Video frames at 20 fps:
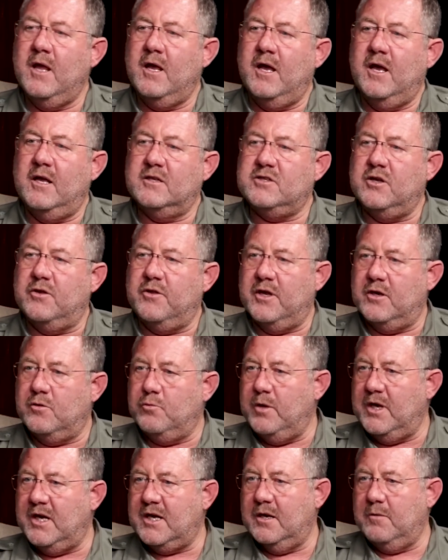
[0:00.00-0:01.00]
so that
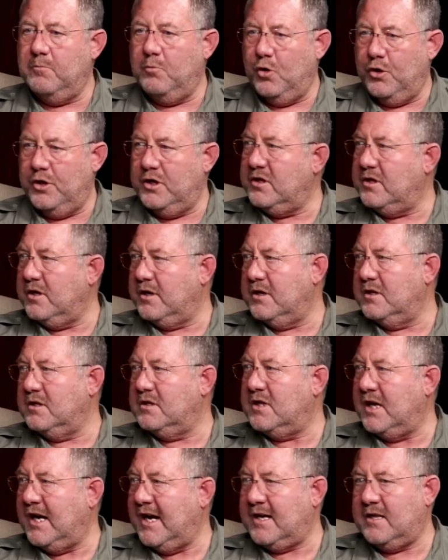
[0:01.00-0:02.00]
we can monitor and
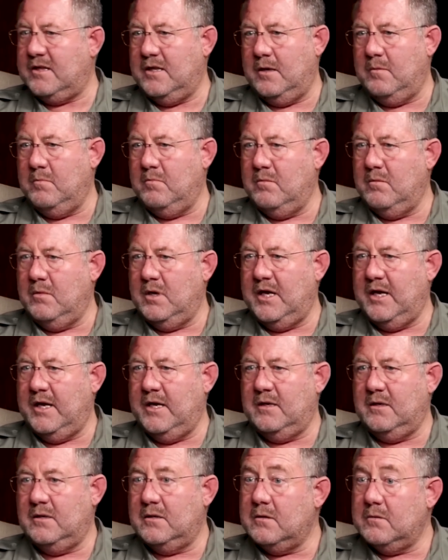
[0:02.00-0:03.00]
track them
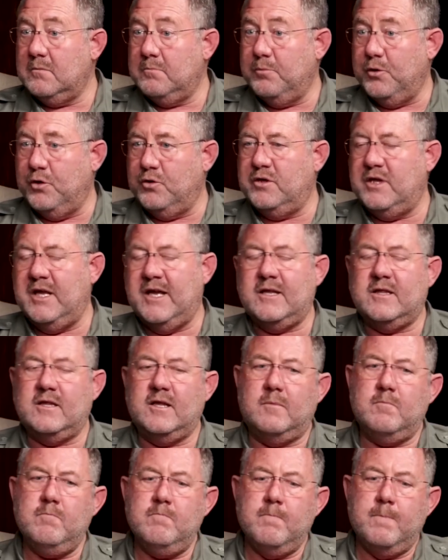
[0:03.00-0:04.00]
and protect
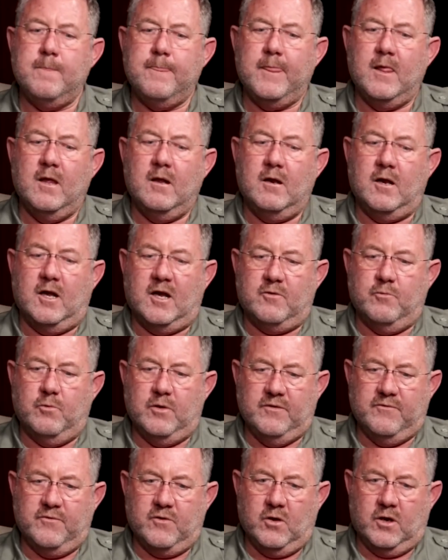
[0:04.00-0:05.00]
them. Like
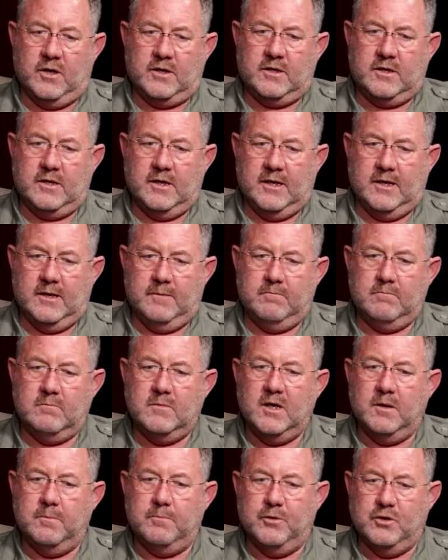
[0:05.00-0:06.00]
we've got
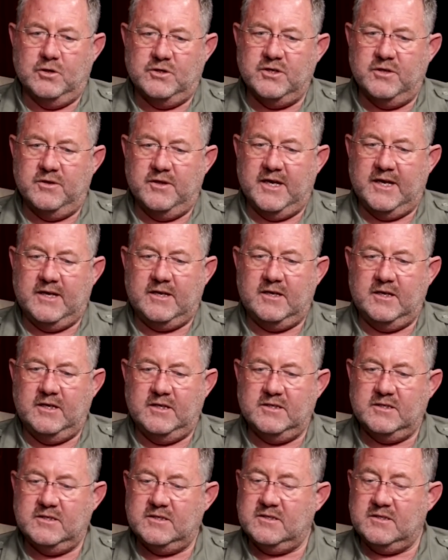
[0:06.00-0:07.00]
a person that
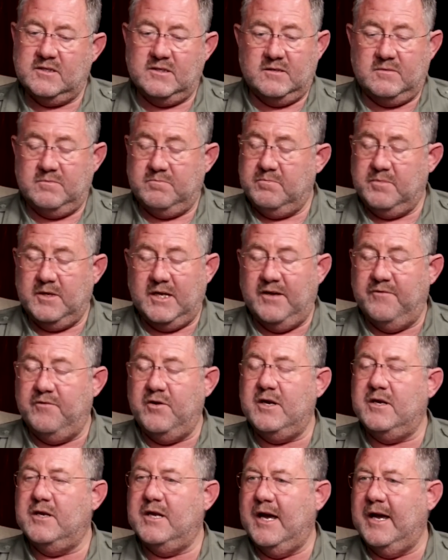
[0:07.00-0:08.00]
is
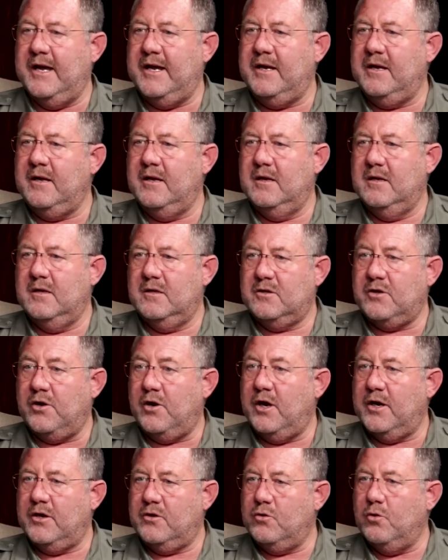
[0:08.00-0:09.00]
every day
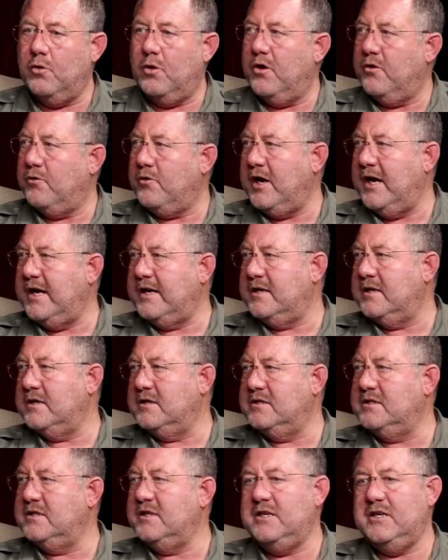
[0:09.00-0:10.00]
trying to locate and
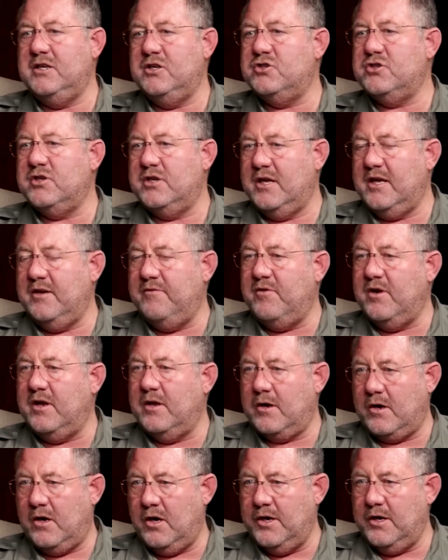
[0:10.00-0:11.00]
see each and every
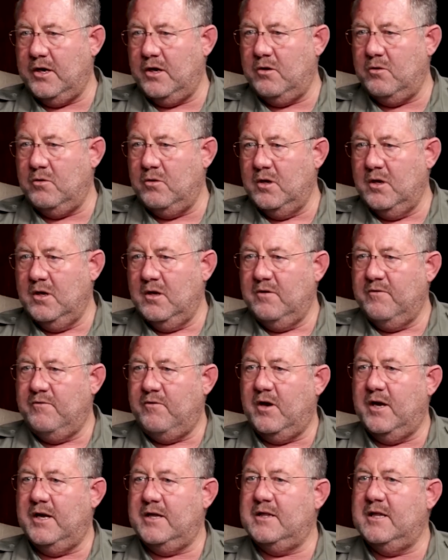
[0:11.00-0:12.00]
rhino
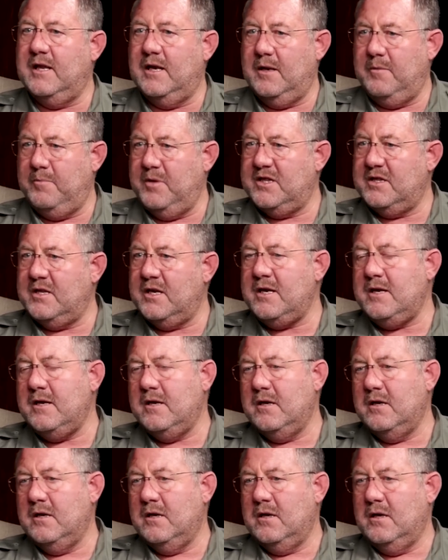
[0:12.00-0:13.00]
via telemetry.
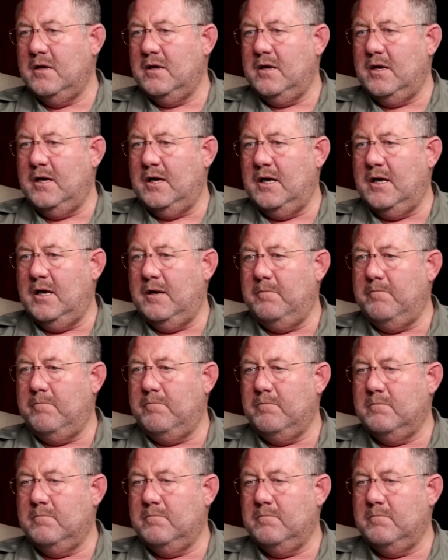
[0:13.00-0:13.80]
When